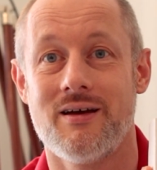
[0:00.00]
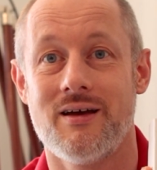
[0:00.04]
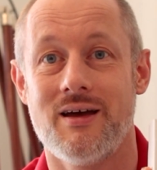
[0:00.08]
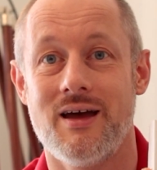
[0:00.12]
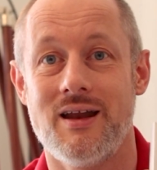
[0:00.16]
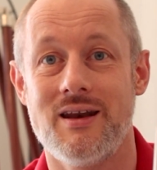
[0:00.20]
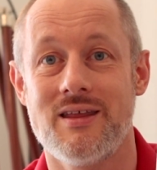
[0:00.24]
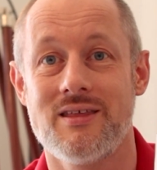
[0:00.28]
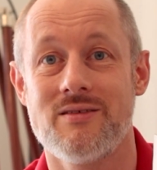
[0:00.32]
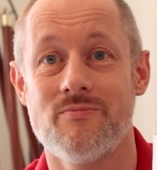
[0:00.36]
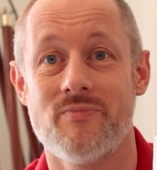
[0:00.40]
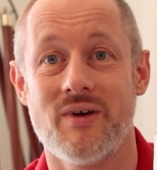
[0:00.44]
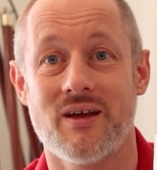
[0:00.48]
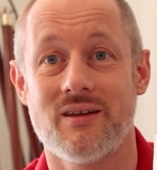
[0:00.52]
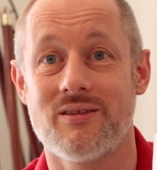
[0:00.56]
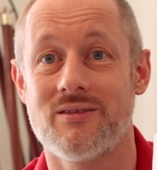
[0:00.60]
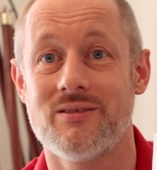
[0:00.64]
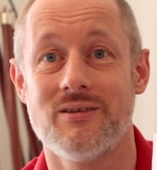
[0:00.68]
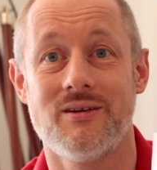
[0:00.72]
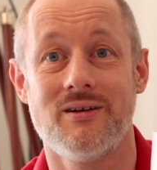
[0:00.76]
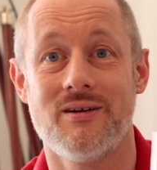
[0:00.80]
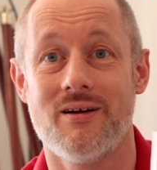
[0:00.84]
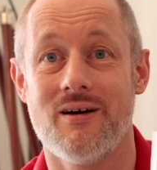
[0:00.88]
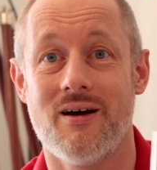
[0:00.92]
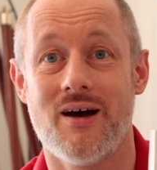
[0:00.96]
anything better
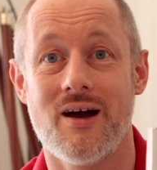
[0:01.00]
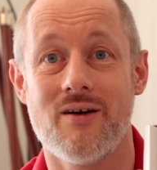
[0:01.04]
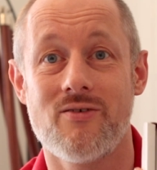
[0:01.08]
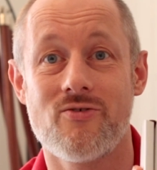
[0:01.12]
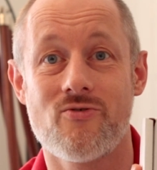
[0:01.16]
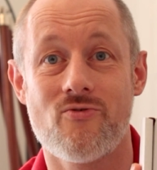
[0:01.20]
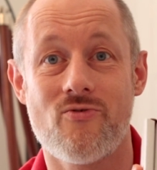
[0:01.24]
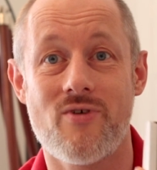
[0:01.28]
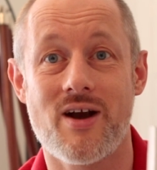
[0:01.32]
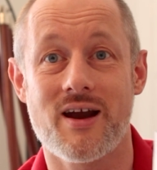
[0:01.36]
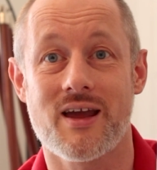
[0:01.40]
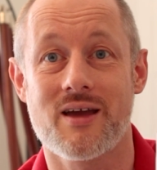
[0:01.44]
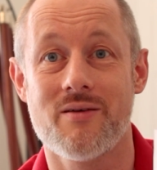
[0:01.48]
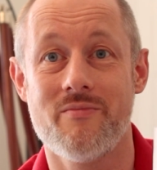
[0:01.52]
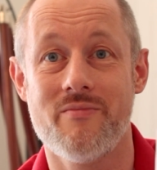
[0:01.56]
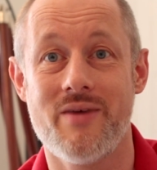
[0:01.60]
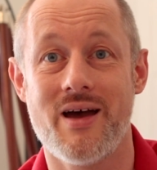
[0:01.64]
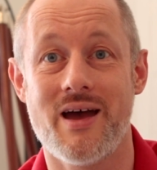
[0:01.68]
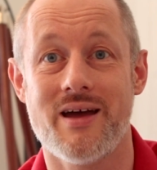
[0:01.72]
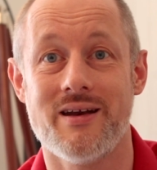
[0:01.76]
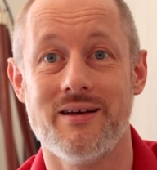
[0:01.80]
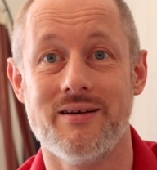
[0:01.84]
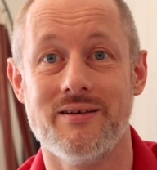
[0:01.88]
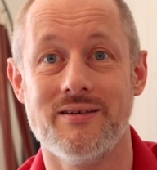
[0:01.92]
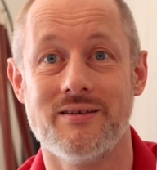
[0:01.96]
than I would
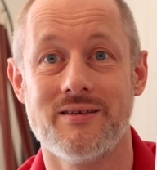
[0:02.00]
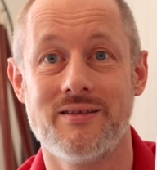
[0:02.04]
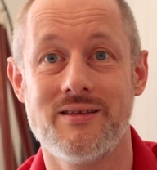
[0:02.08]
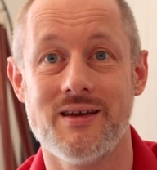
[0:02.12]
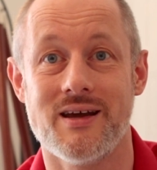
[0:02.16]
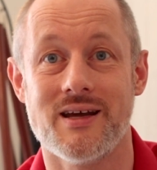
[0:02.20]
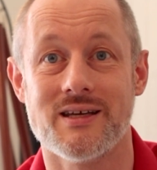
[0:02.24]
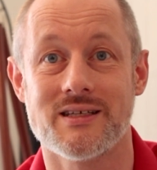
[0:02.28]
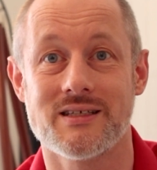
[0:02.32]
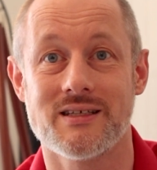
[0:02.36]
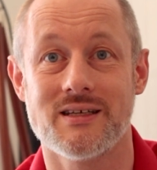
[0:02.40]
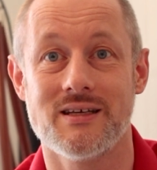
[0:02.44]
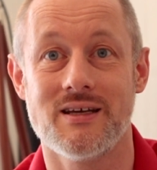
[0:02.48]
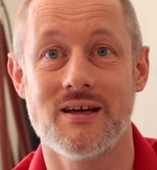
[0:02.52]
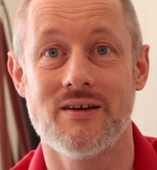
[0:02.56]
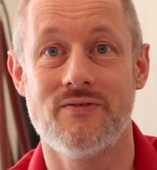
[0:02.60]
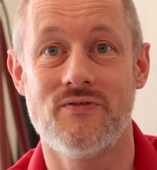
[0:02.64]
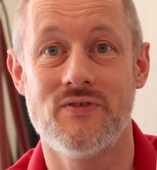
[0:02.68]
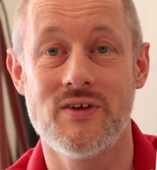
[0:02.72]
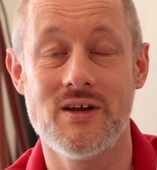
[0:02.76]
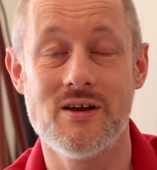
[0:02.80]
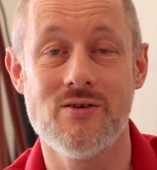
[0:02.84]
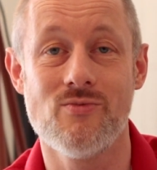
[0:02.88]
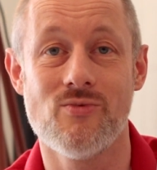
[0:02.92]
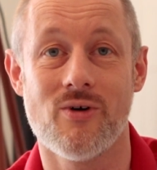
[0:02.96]
recommend this.
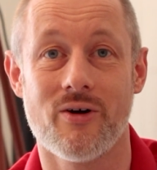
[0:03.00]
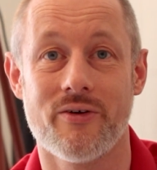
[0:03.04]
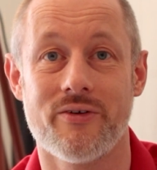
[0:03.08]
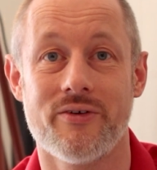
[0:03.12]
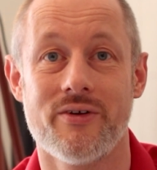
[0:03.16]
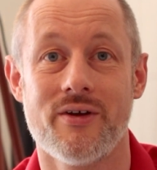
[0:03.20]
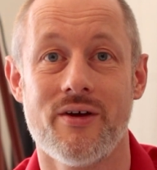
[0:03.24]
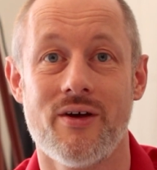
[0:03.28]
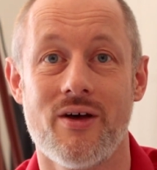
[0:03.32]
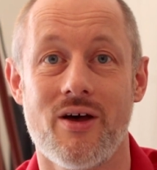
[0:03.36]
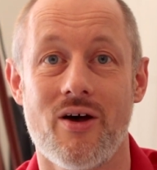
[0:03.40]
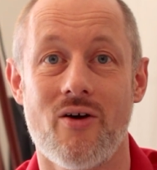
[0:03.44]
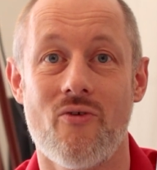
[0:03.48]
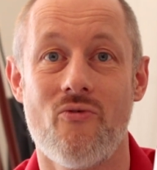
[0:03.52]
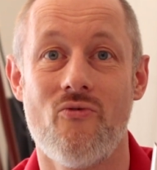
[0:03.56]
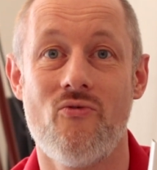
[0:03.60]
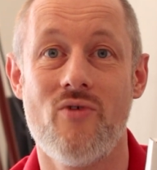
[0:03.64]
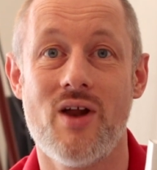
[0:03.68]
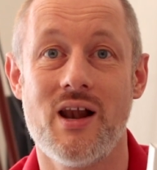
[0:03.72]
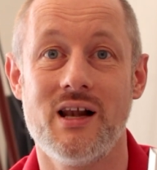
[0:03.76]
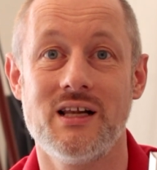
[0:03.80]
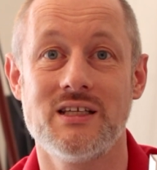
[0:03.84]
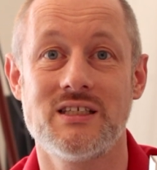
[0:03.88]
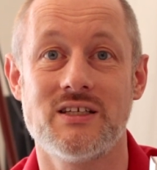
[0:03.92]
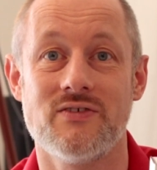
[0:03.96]
If you want a
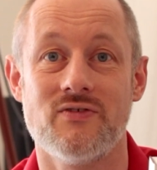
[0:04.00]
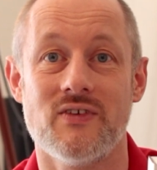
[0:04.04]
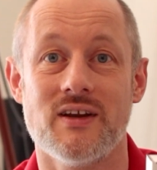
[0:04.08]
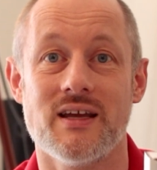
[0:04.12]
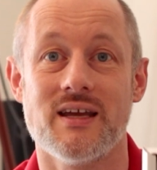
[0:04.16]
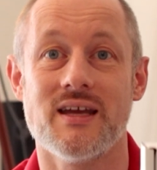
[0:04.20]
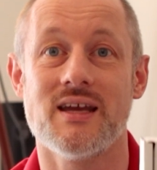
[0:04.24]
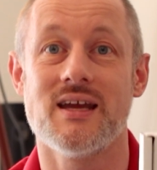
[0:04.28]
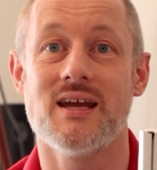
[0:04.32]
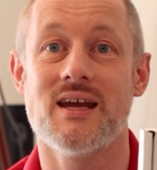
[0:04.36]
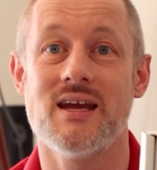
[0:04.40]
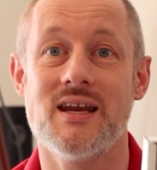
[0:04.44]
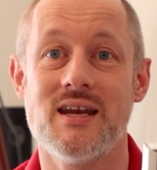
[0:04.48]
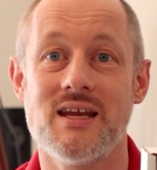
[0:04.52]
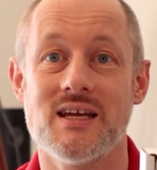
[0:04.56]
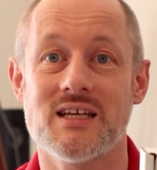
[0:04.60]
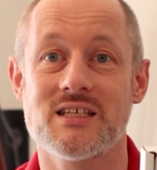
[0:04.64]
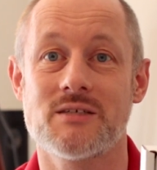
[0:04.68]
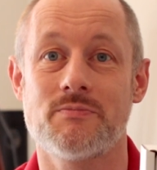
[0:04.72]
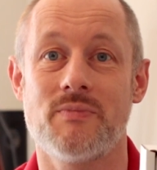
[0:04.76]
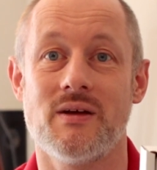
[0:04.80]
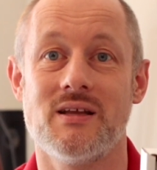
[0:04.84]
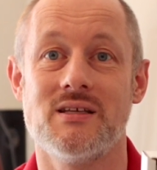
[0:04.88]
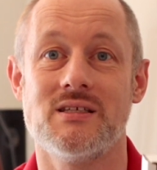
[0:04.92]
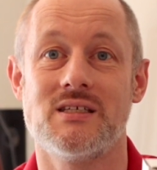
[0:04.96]
relatively
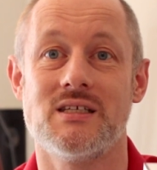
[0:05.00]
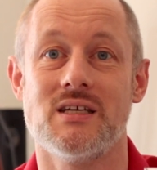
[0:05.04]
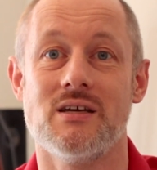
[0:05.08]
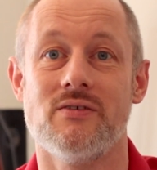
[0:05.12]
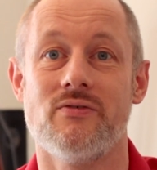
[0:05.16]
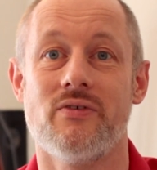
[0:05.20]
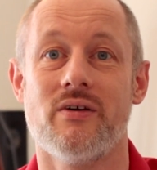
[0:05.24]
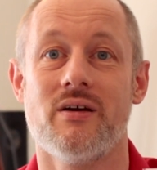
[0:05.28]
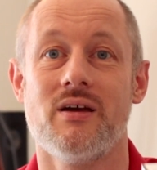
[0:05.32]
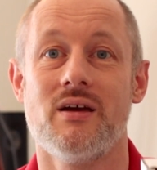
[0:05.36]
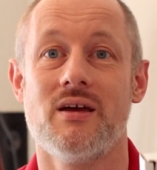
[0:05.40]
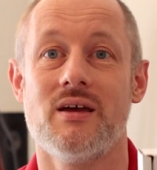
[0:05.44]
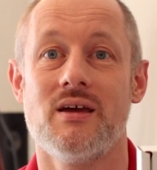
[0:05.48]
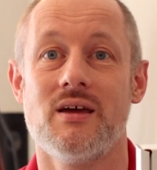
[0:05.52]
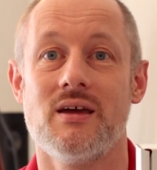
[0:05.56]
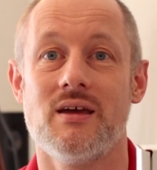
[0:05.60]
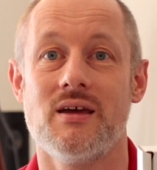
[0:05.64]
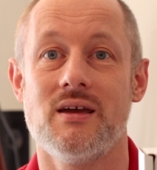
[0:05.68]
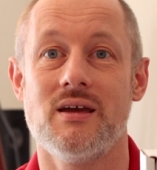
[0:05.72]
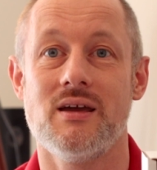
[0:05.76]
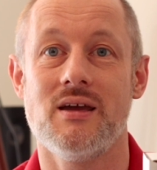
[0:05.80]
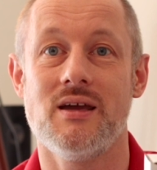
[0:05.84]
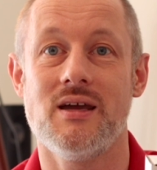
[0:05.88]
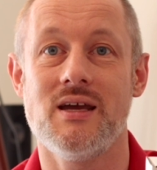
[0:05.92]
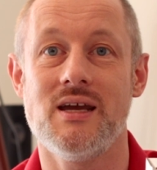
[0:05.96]
inexpensive,
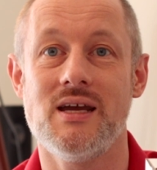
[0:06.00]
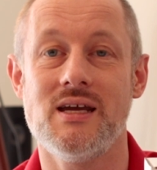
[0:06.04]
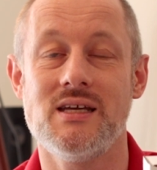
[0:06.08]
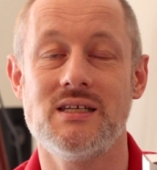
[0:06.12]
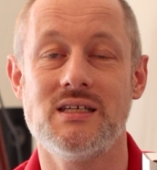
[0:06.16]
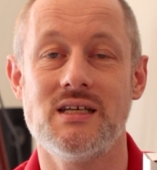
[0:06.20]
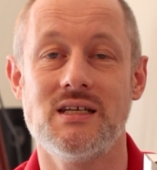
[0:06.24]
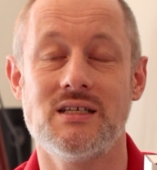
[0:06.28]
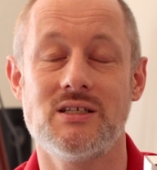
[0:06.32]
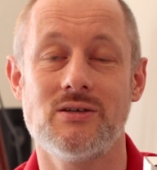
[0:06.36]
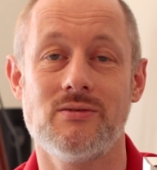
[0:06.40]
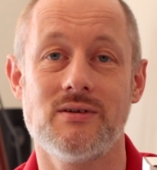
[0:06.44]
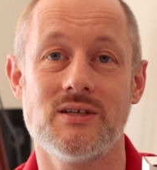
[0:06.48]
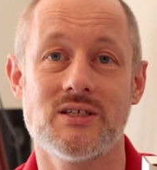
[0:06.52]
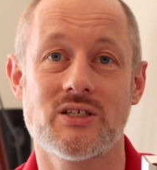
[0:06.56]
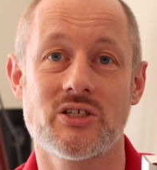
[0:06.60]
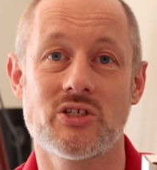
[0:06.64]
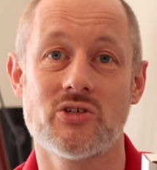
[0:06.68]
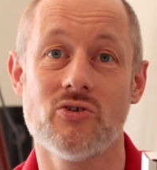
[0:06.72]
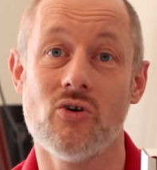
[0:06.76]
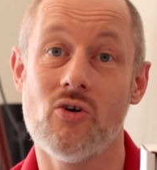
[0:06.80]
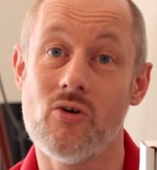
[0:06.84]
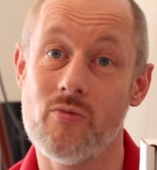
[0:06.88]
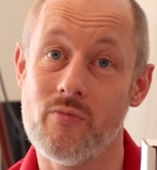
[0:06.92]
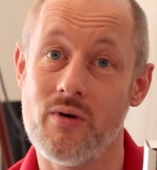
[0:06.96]
easy to
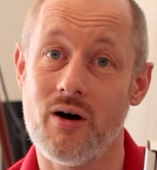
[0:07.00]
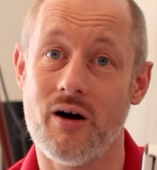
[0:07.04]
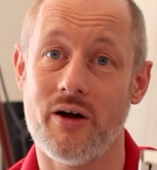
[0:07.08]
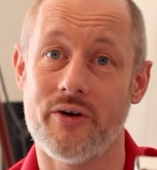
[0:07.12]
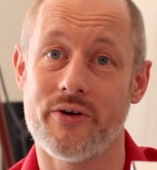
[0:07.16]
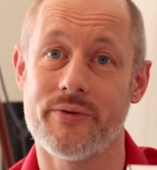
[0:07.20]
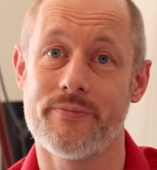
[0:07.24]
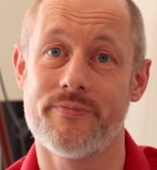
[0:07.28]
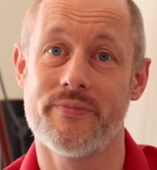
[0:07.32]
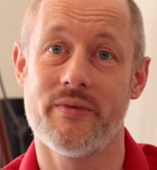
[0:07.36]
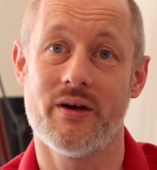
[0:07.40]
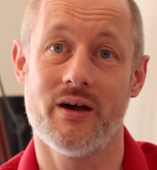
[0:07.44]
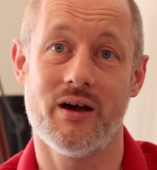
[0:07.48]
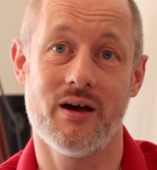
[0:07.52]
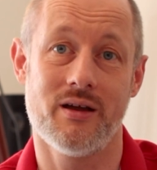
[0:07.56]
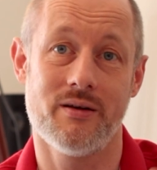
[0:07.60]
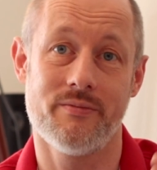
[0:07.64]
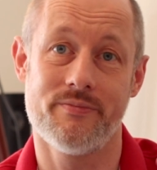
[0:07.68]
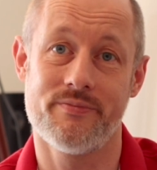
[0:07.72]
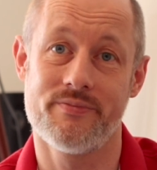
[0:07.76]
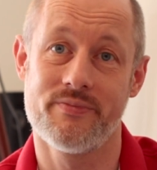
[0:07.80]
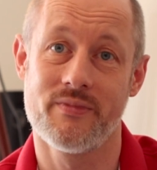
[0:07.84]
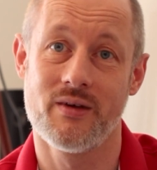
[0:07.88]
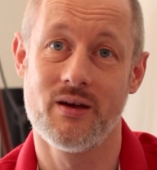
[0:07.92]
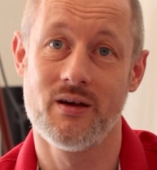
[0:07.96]
install mod,
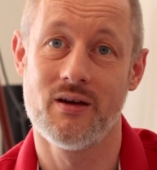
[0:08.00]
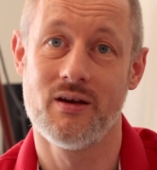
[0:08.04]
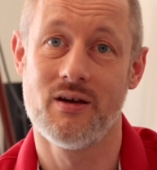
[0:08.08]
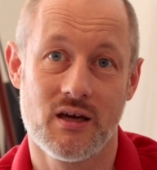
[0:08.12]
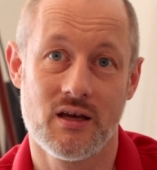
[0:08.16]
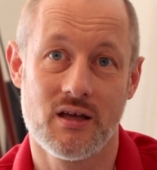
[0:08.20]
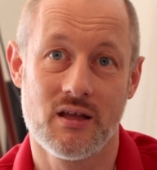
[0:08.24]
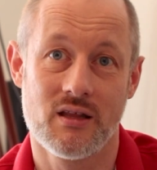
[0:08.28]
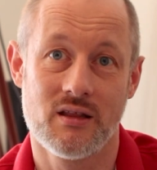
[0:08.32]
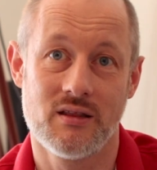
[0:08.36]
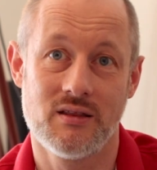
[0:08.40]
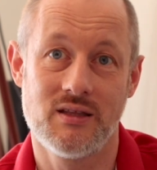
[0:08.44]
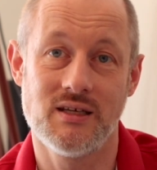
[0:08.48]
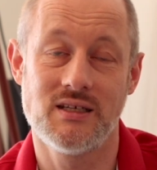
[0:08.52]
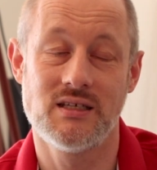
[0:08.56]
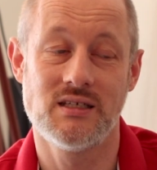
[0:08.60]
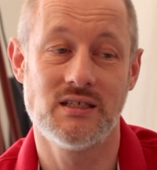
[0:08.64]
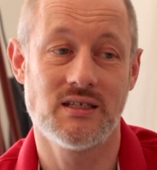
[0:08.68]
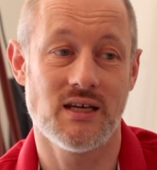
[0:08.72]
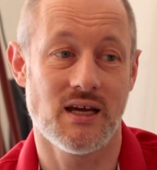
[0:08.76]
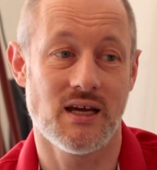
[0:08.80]
and this is